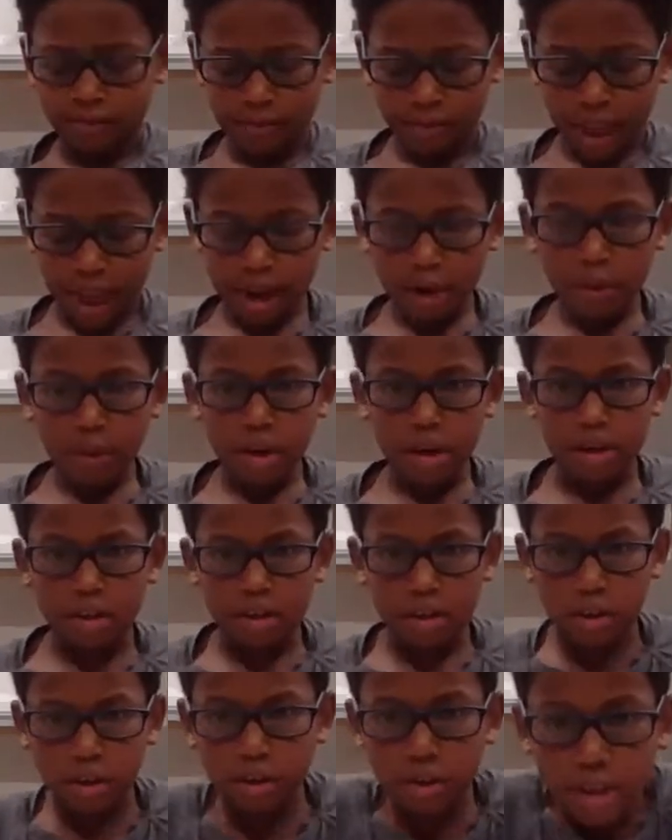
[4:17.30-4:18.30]
I don't want to
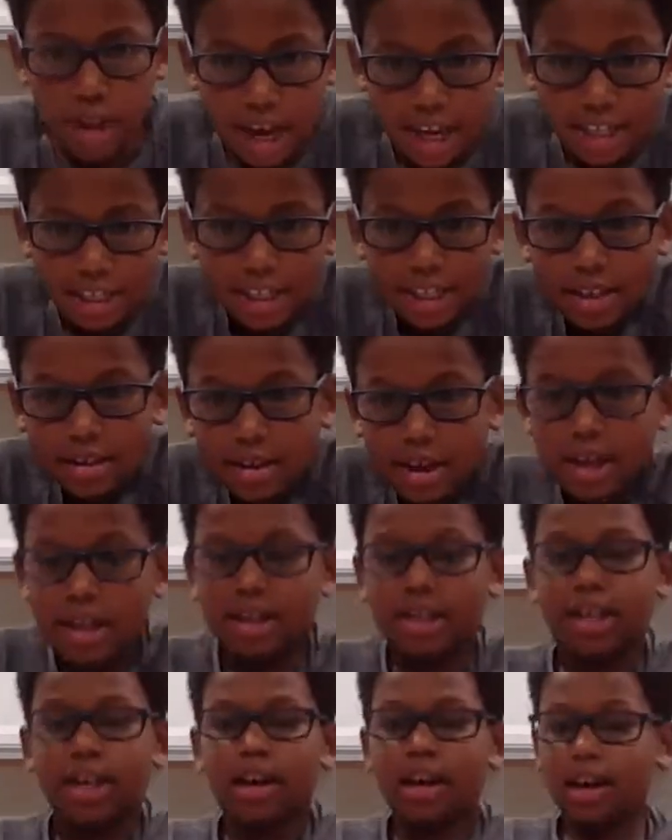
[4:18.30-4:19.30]
show you guys it because
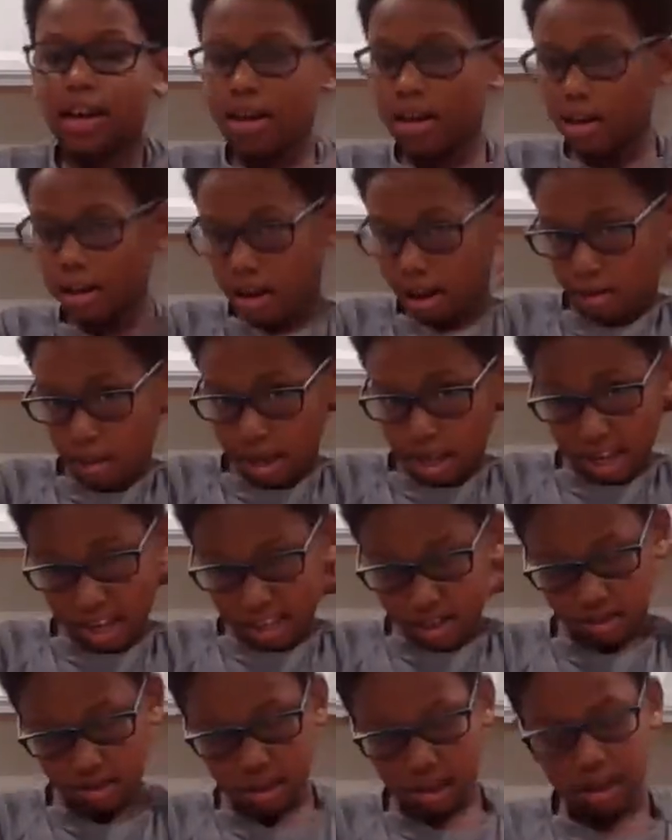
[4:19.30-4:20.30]
like my
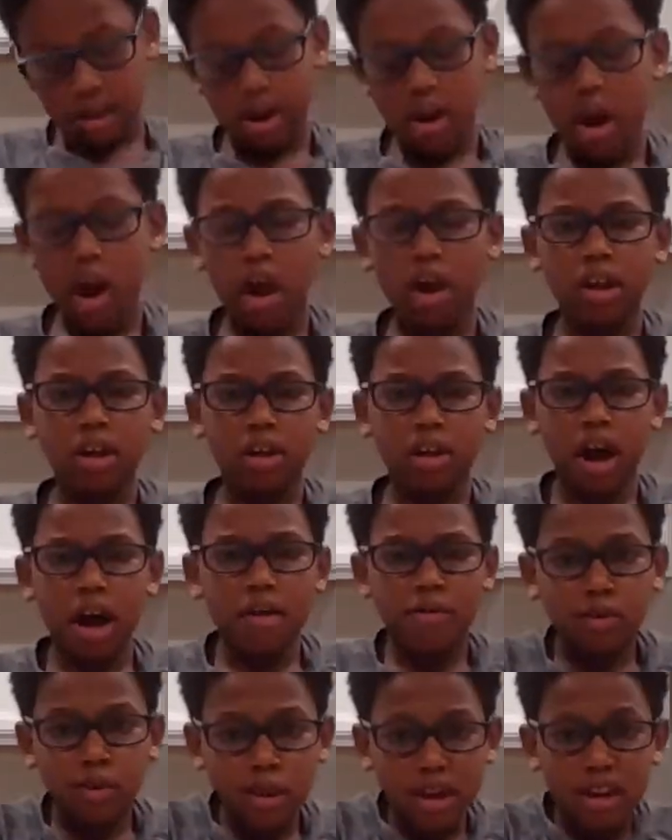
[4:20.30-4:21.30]
hands are like all
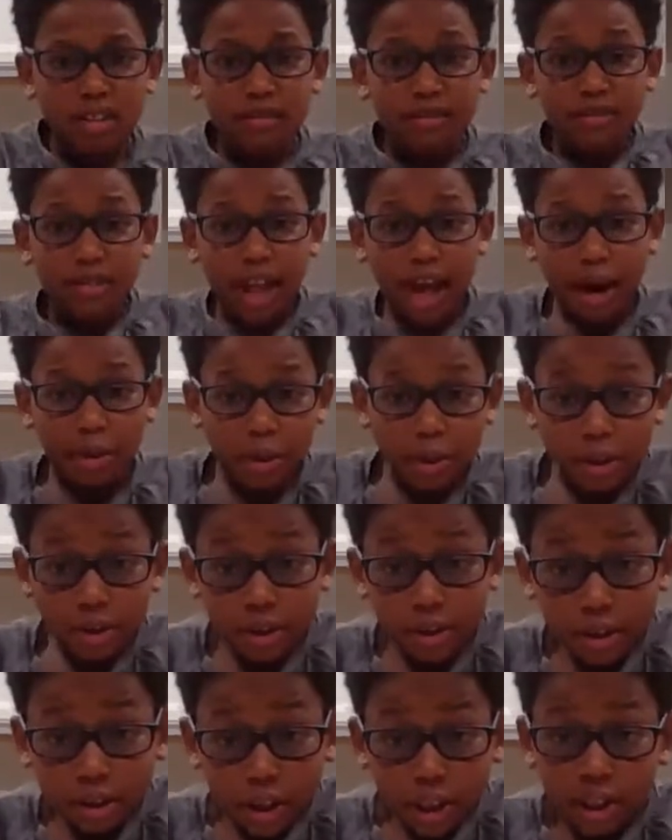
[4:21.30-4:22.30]
covered in flour,
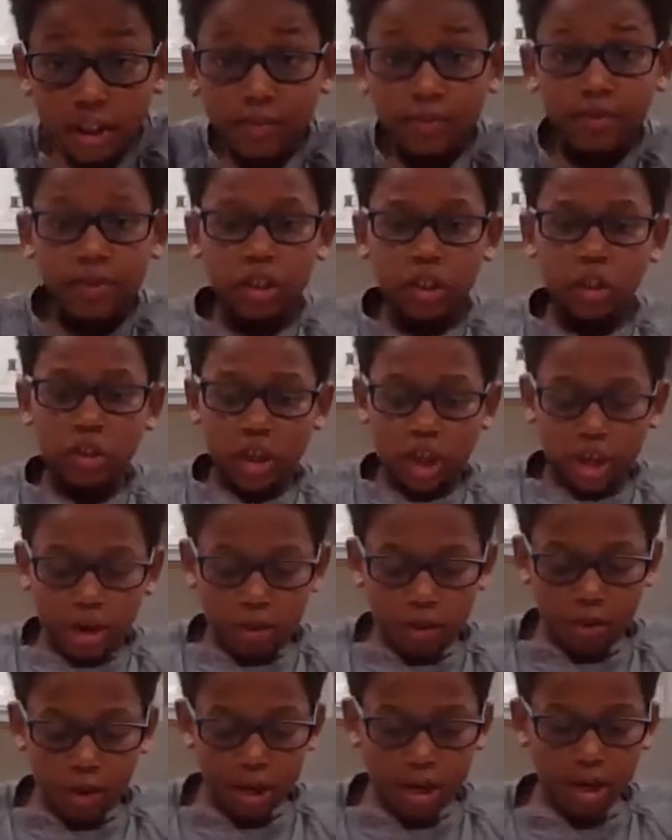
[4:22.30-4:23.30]
so I
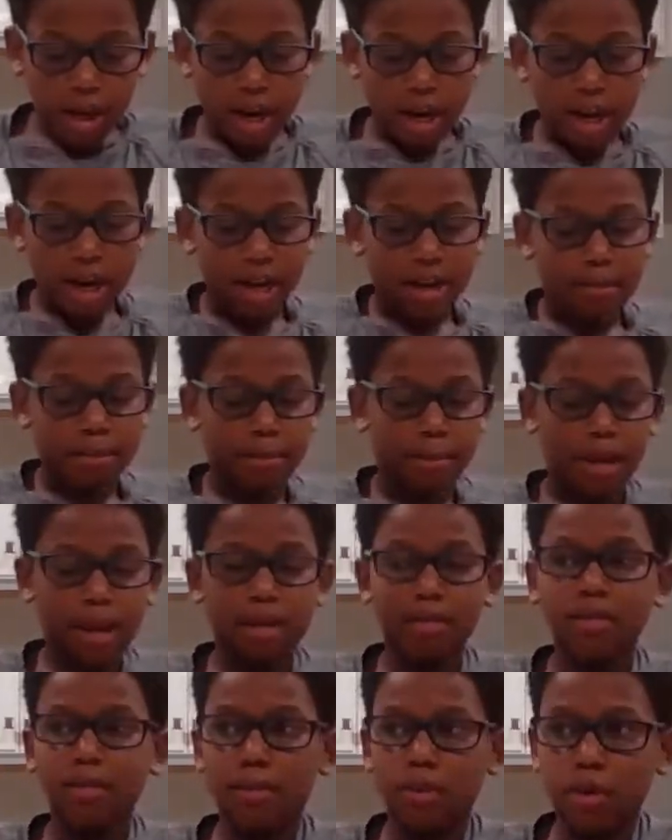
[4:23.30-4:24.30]
don't want to get it
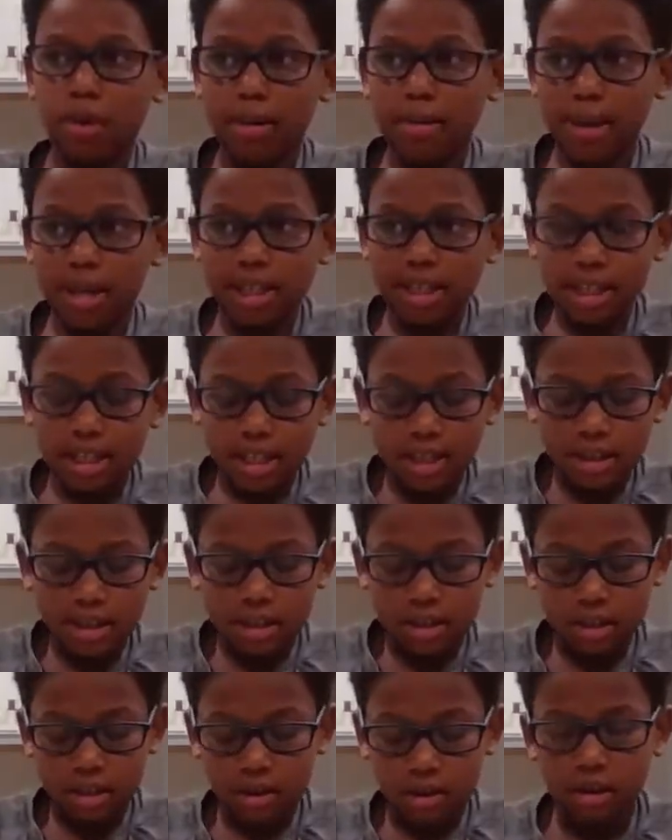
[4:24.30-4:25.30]
even more messy.
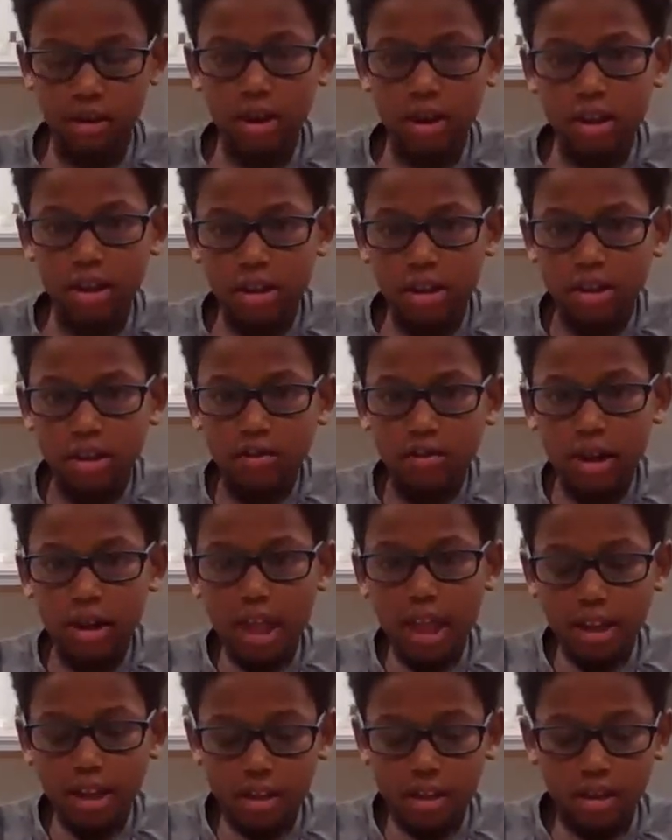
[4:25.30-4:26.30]
So what I
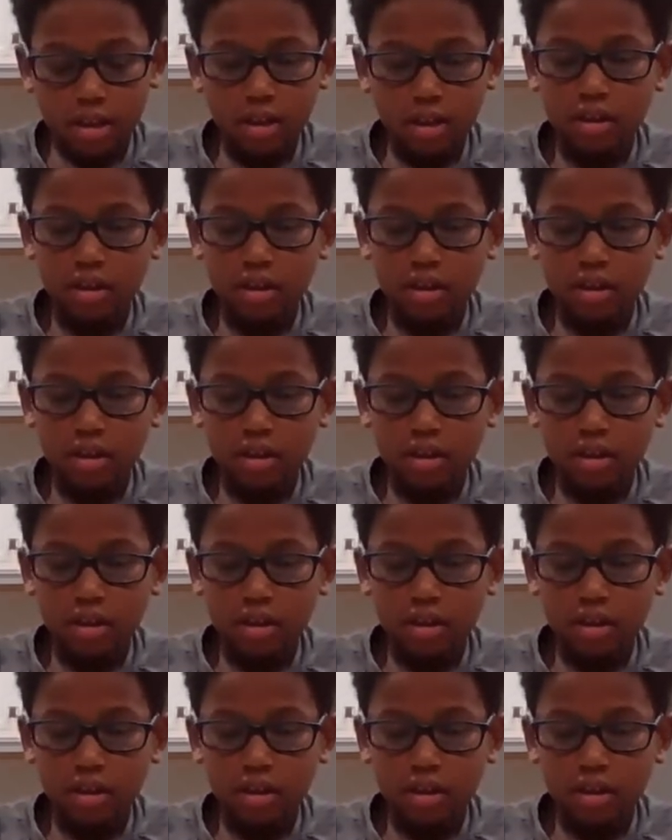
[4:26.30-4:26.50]
like.